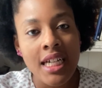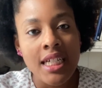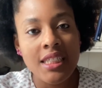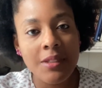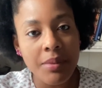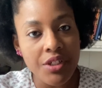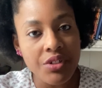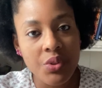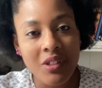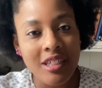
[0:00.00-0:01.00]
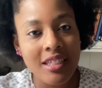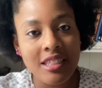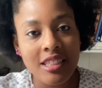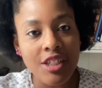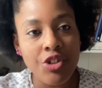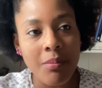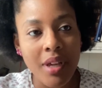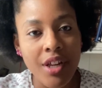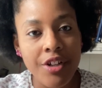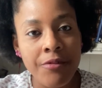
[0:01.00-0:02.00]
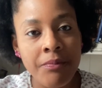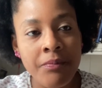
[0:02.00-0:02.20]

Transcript: spiritually in such a manner.